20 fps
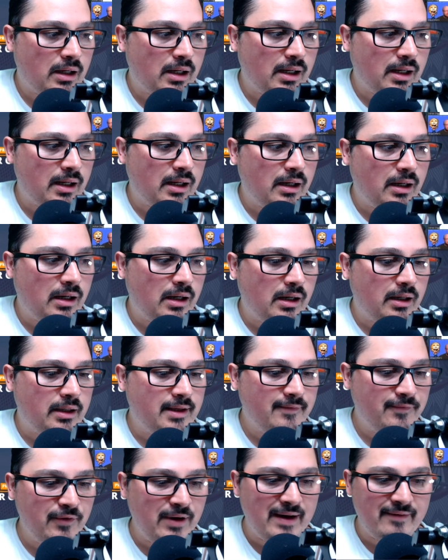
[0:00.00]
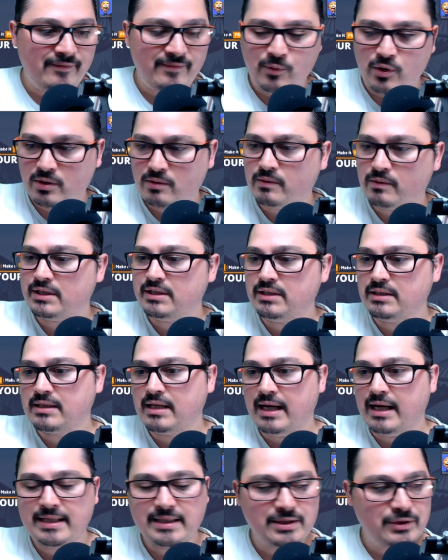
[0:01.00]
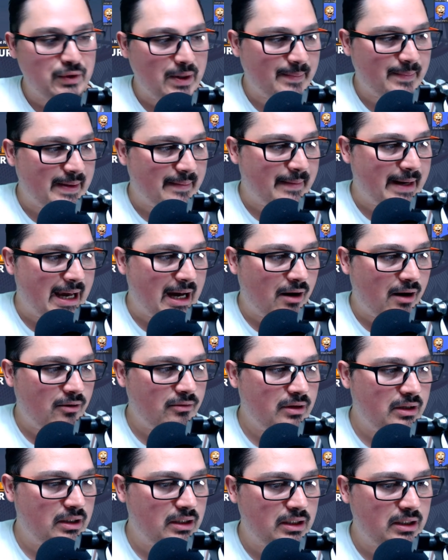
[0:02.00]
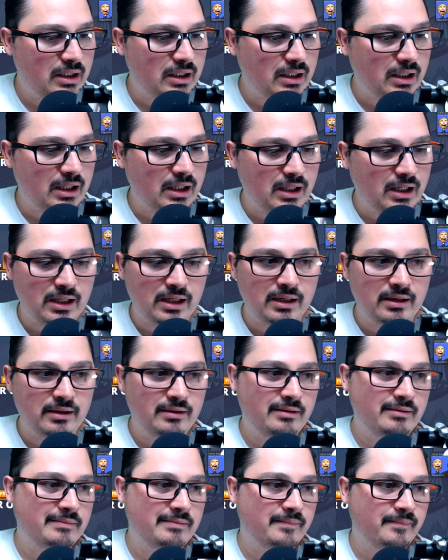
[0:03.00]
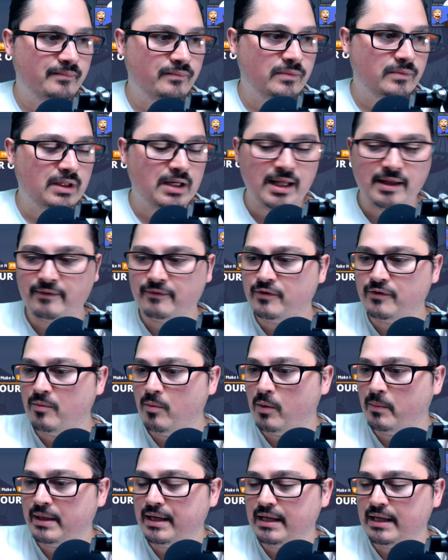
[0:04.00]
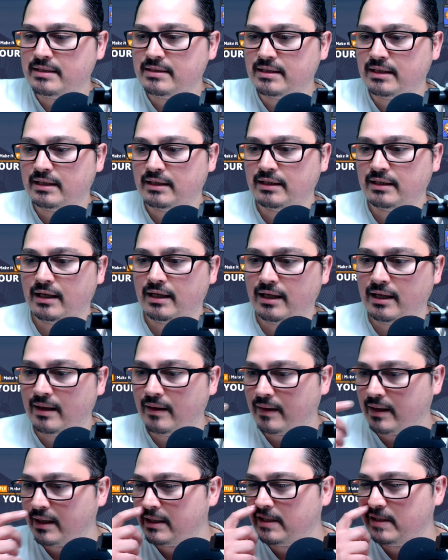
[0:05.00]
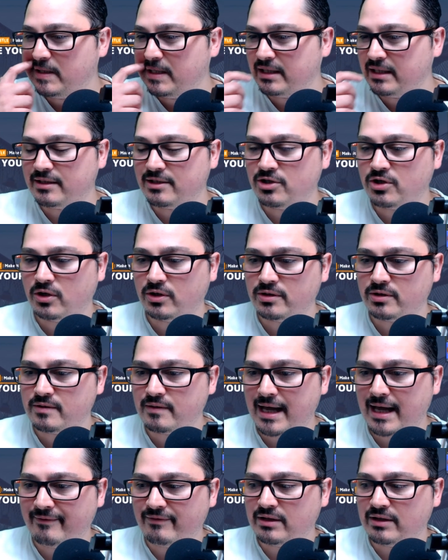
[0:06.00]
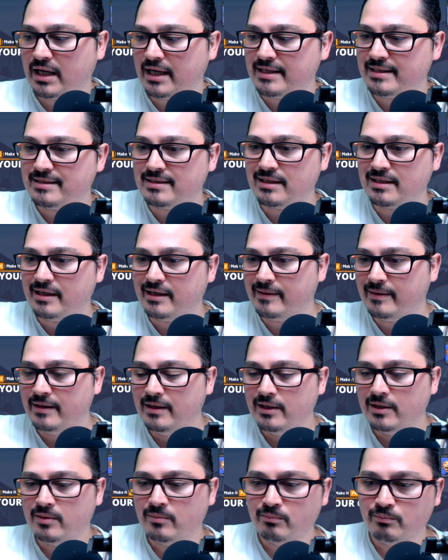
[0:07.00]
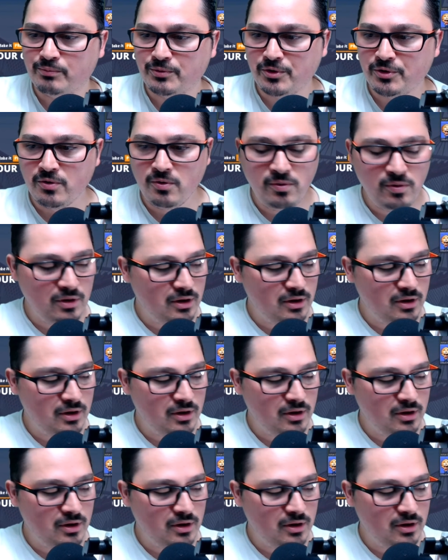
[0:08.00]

uh, if you have more questions, guys, drop them now. Uh, another few more minutes, and uh, I'm gonna let Shaun to have a nice uh, brew.